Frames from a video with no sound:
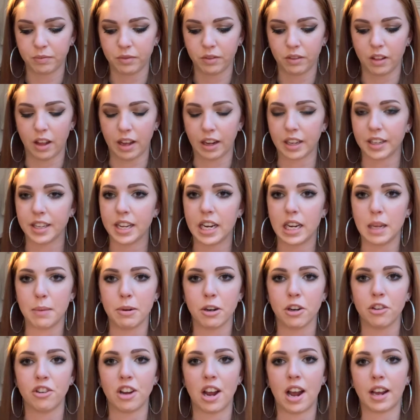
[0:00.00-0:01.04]
like a teddy bear
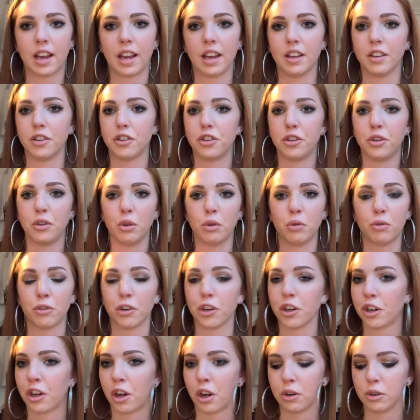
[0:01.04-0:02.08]
jacket, two
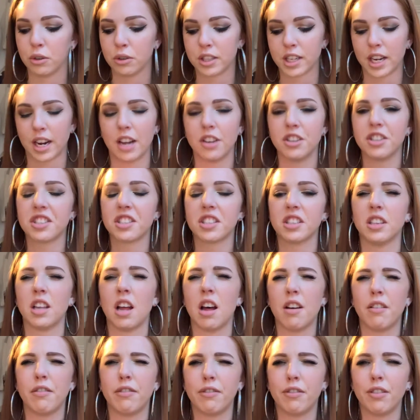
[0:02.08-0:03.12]
fur coats. Like I just
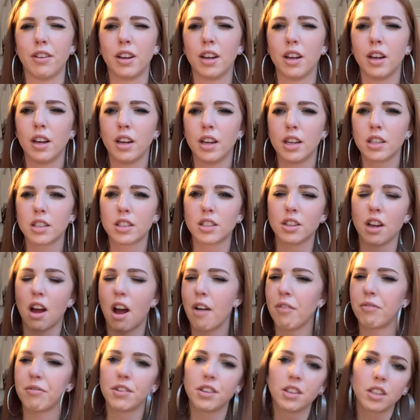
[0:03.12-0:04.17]
love
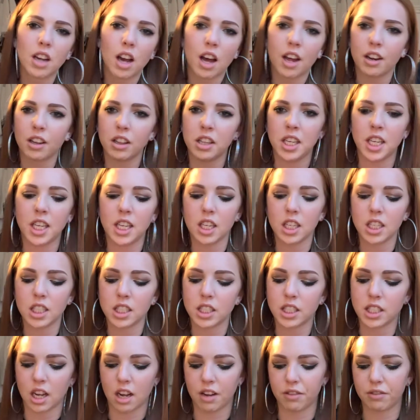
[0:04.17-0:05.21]
soft, cuddly
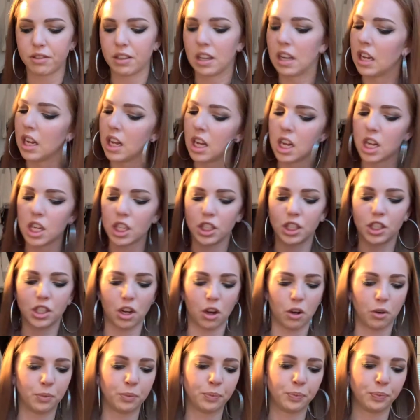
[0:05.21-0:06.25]
stuff. So
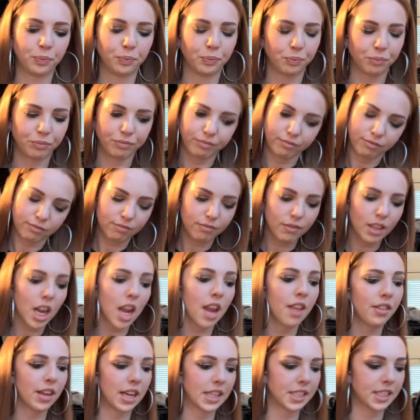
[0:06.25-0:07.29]

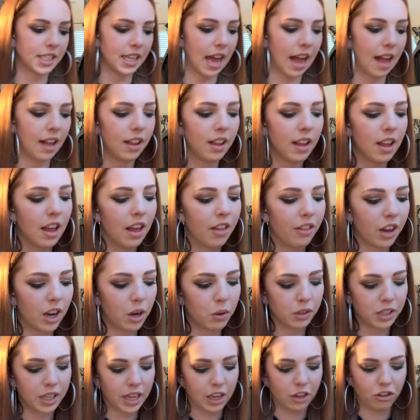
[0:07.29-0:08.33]
that's that. Then I
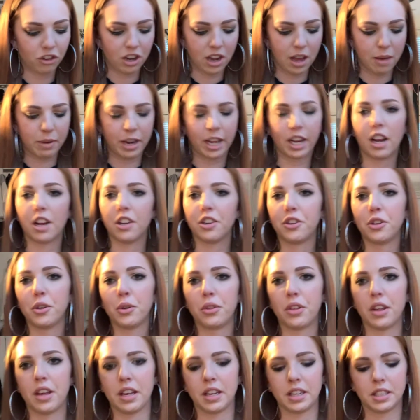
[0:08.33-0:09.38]
went to H&M and I got two
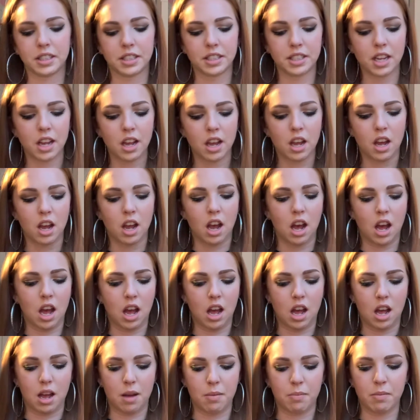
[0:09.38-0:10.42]
things.
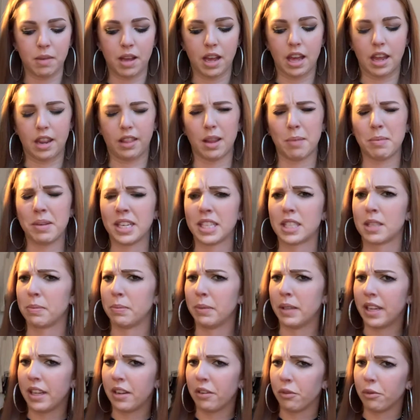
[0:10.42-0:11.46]
Um, and let me
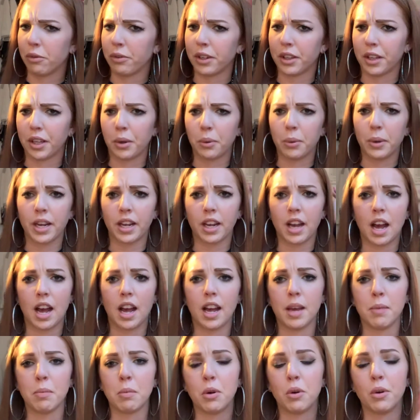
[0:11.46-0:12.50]
explain really quick. I
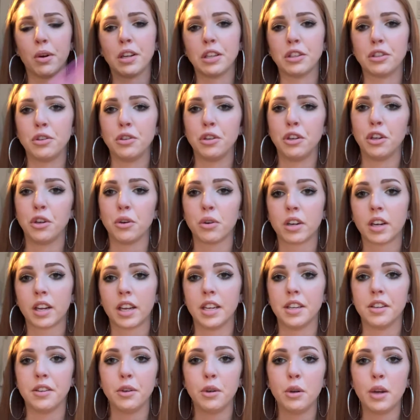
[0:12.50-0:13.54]
am going to New York
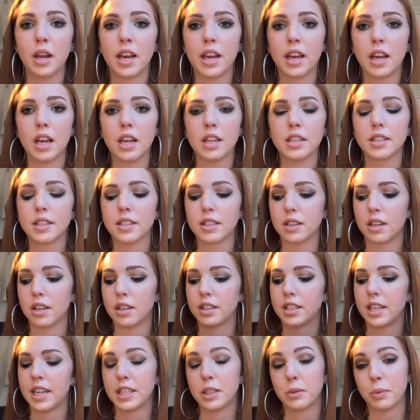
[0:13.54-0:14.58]
in two days.
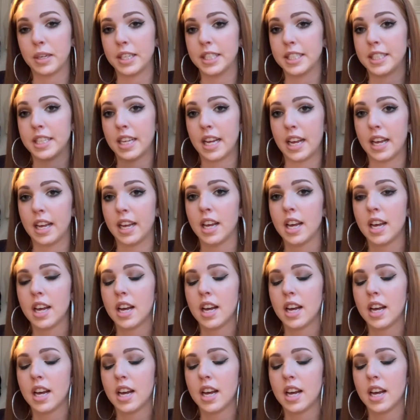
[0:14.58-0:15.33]
Today's Wednesday.